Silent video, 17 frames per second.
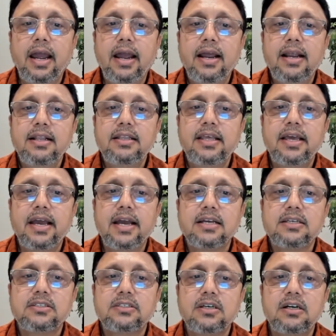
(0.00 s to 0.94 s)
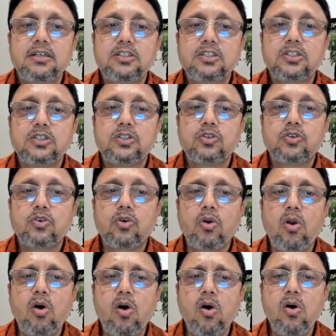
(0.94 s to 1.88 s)
and they exert
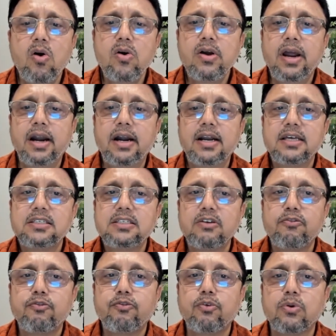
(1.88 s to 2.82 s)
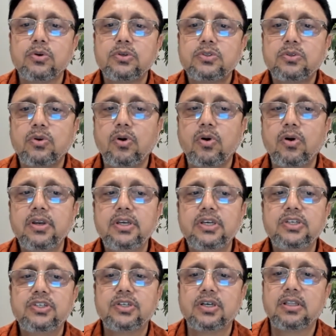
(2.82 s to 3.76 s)
strong adhesive force
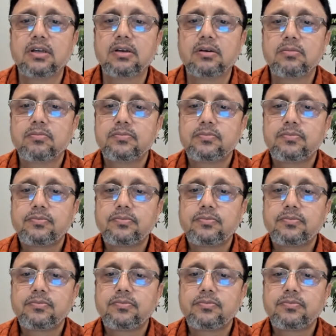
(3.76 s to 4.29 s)
on each other.